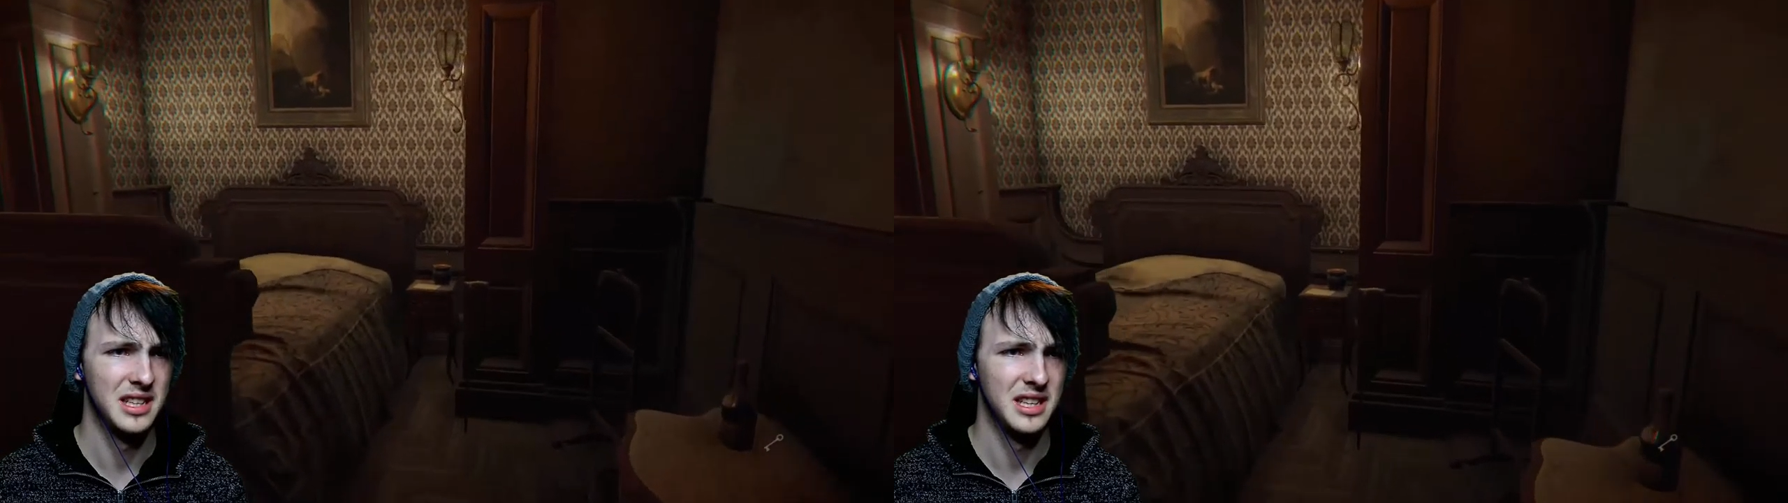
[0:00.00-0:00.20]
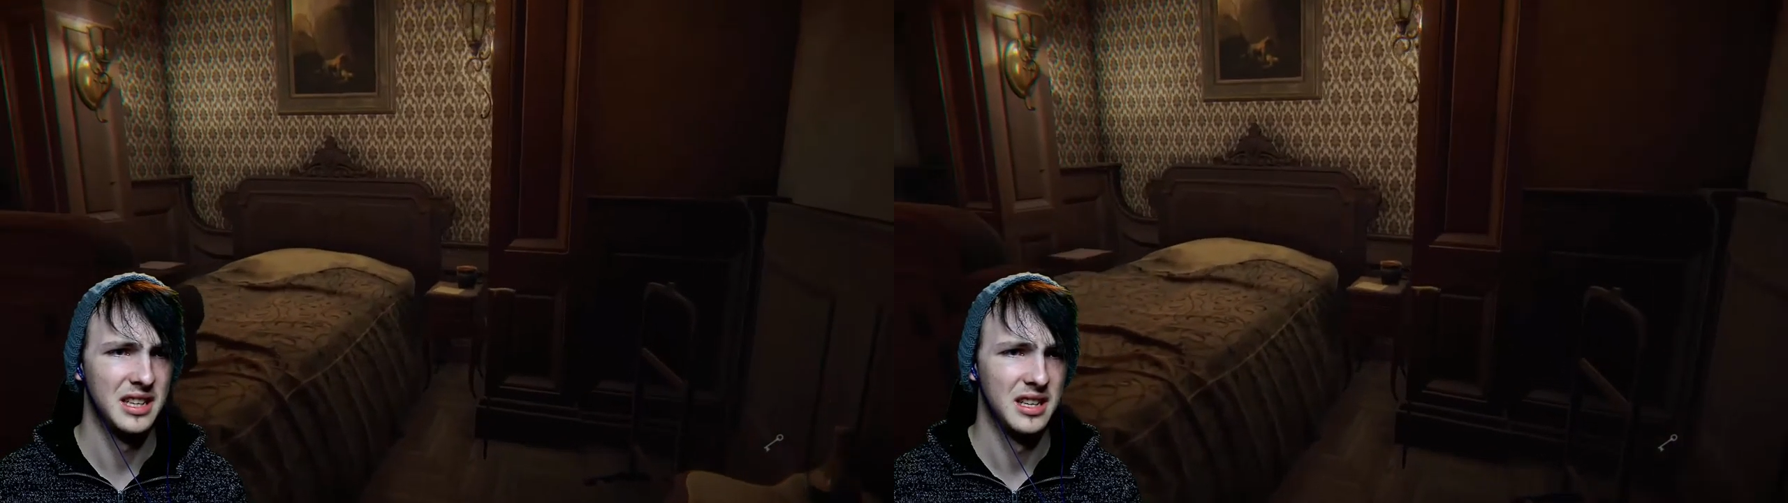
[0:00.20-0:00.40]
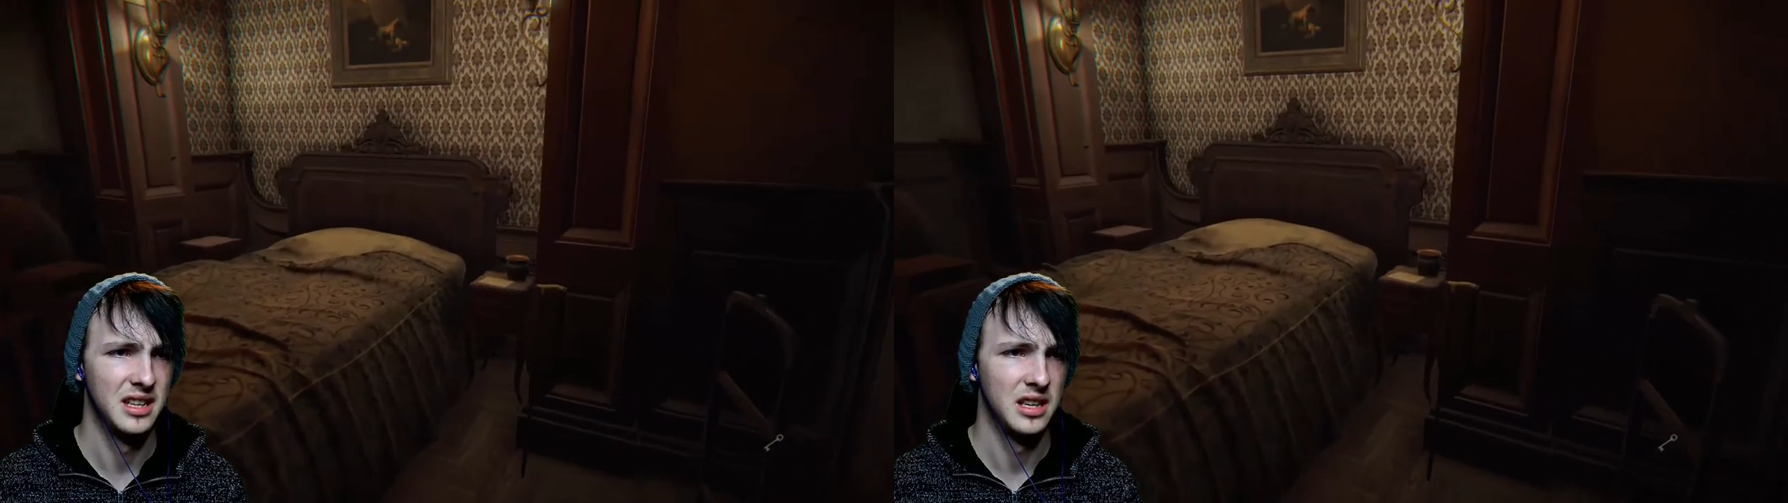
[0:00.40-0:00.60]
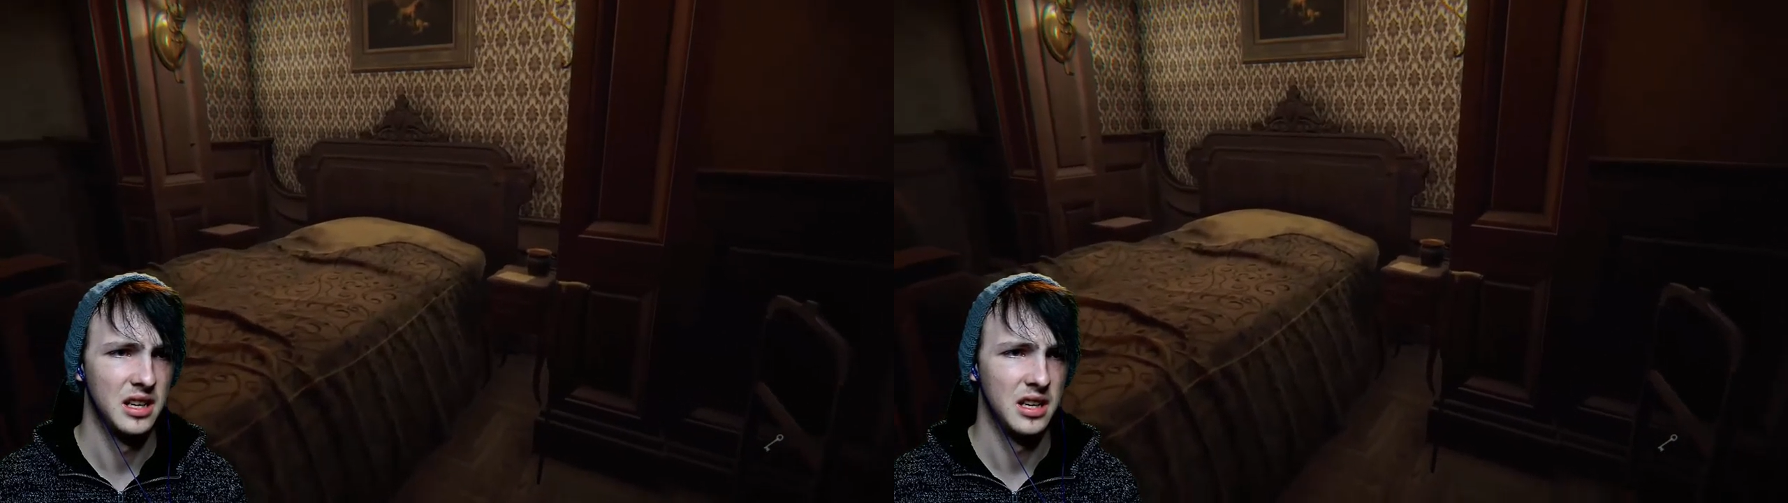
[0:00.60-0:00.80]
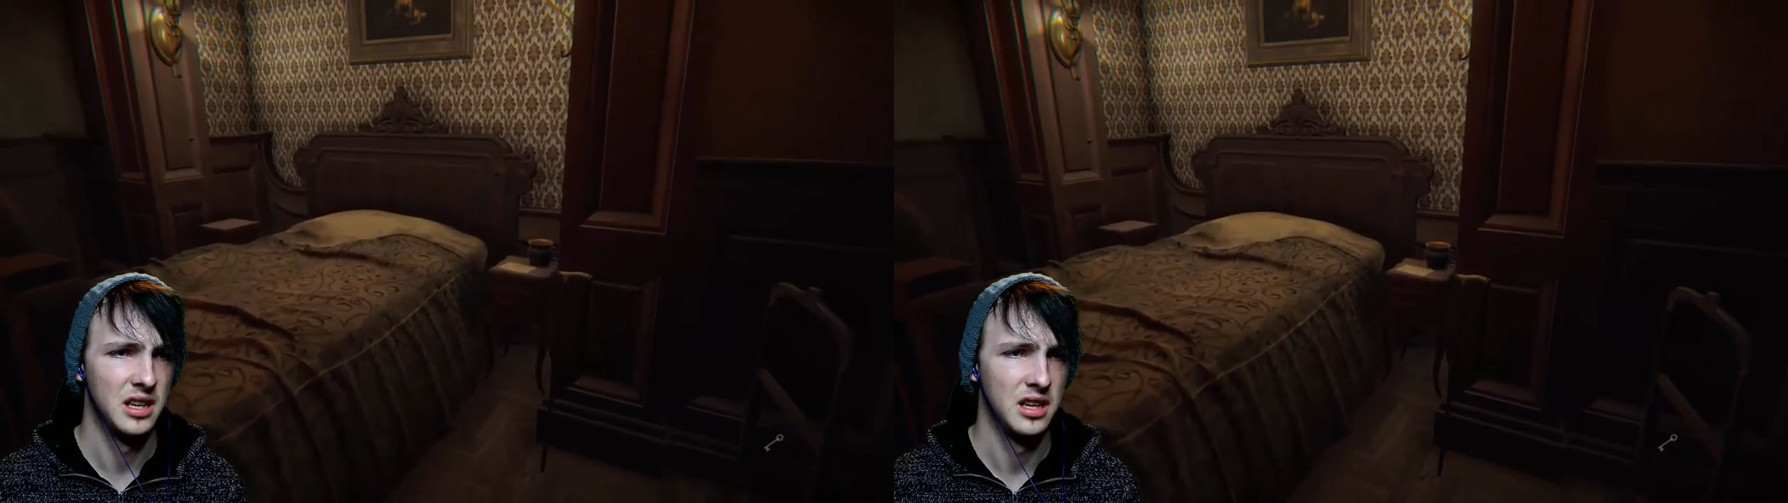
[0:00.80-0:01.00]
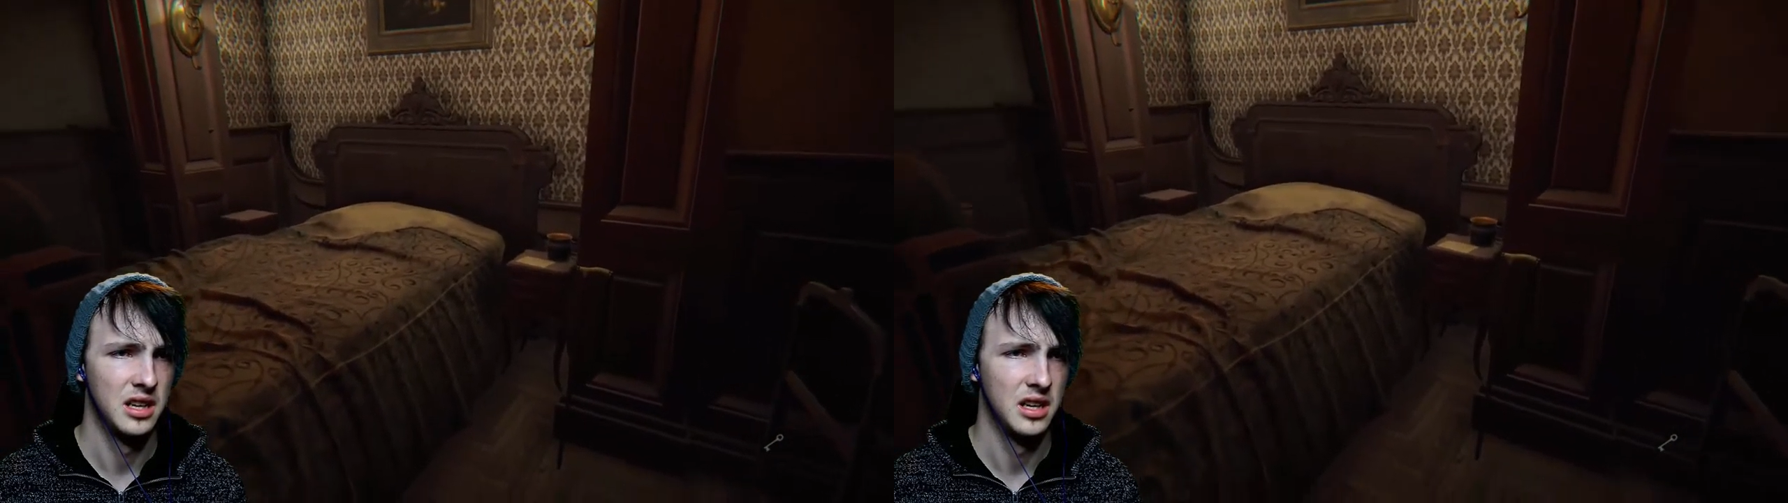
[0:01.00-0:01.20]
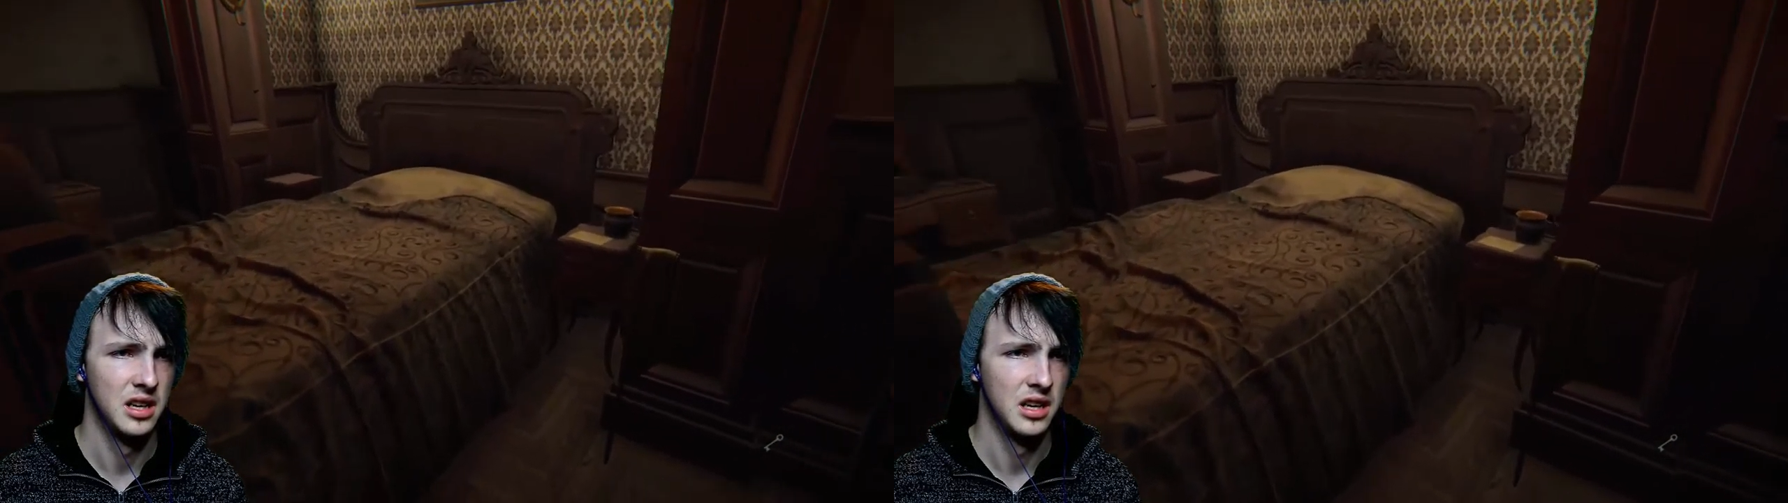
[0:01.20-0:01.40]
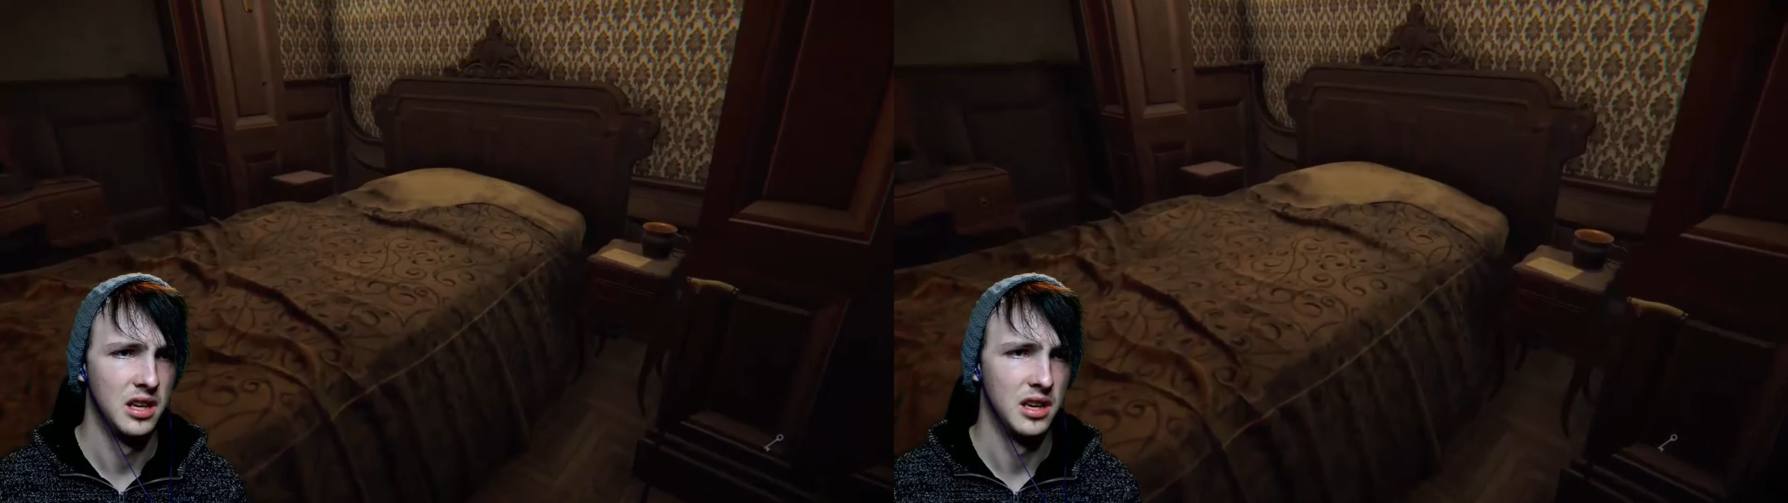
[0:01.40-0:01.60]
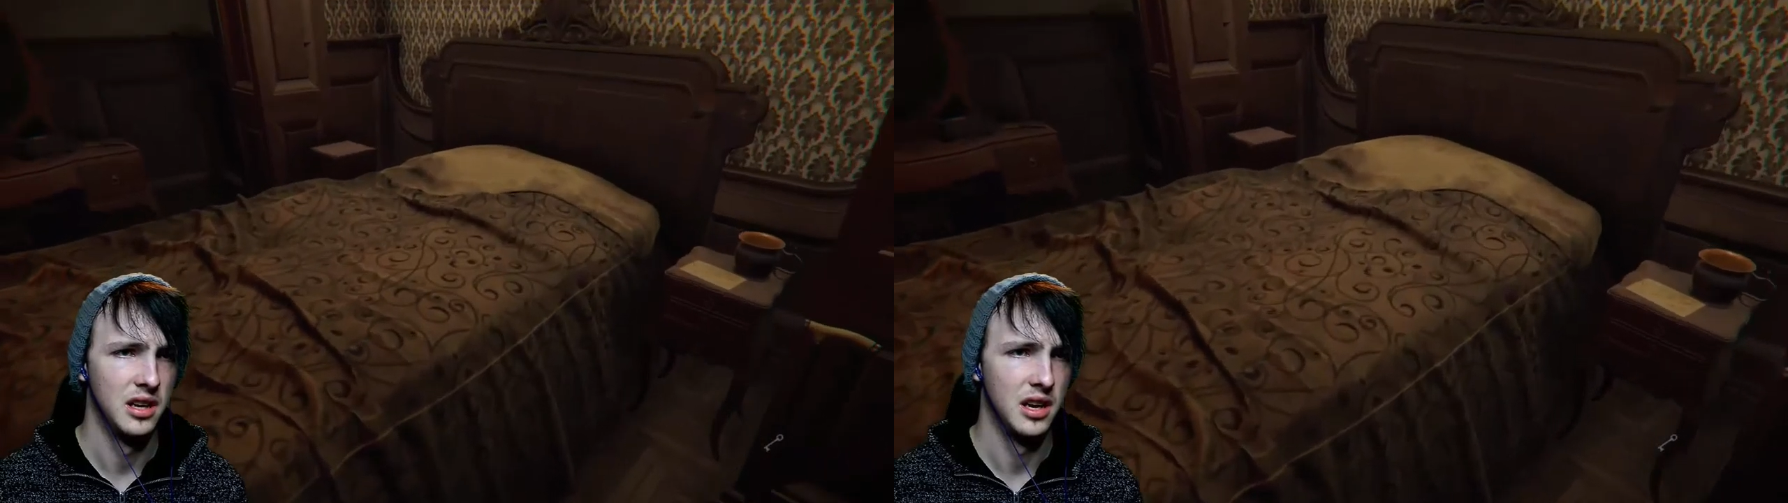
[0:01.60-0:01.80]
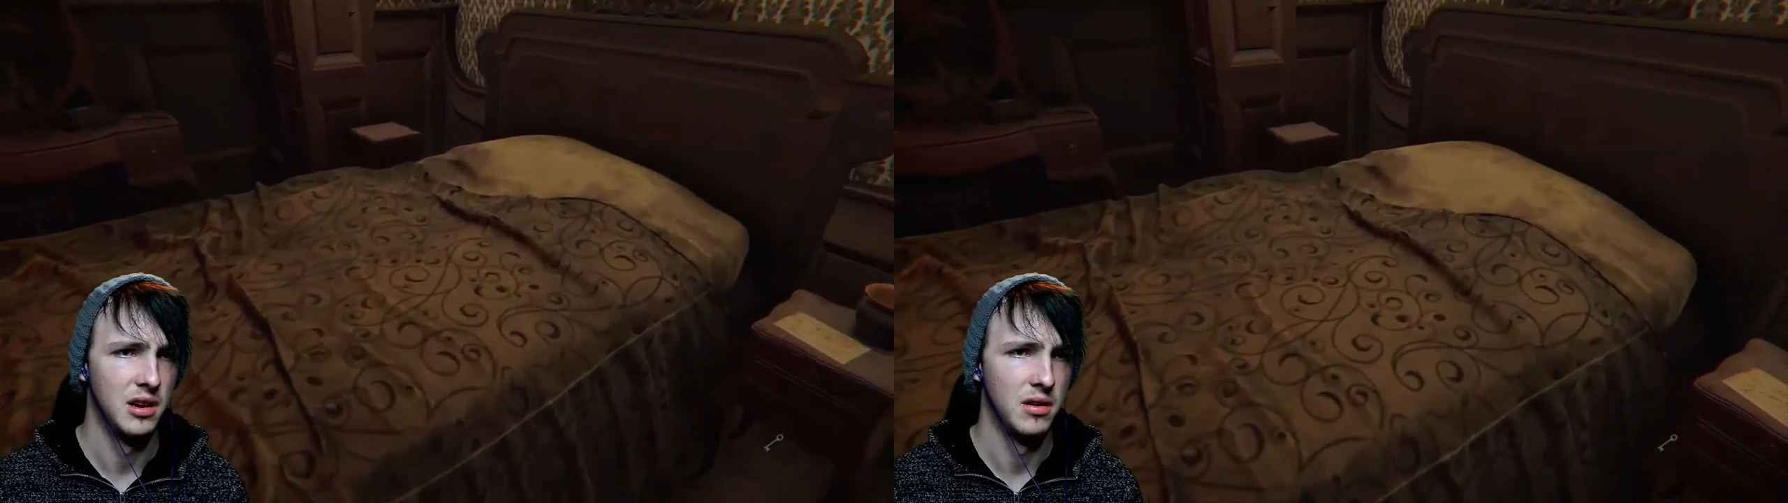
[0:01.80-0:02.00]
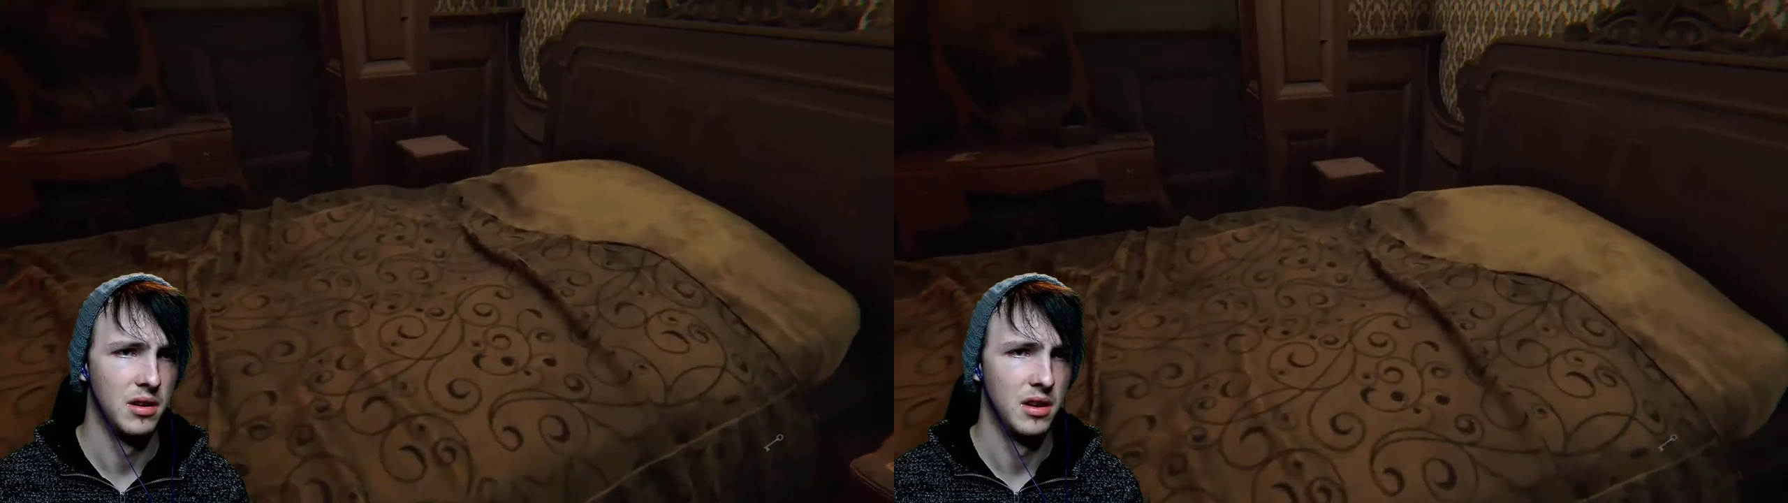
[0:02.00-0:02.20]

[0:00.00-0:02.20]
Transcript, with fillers: here? No.